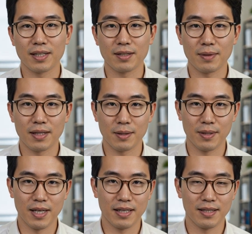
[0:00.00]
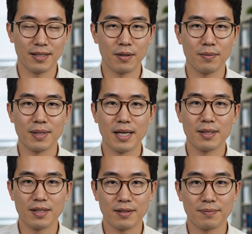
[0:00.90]
speed to protect itself from
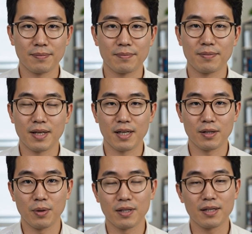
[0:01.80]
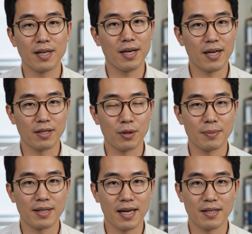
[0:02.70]
damage. In other words, the
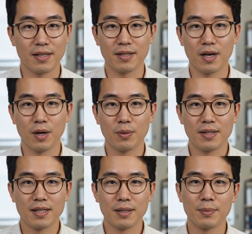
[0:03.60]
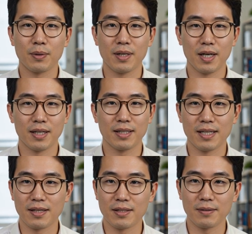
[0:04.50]
limitation isn't always the computing
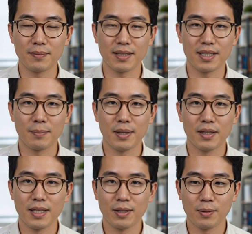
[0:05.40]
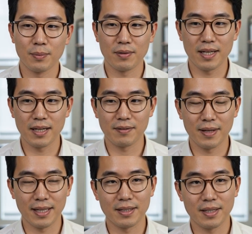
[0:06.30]
architecture, it's the ability to remove heat
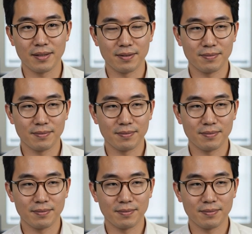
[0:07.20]
fast enough.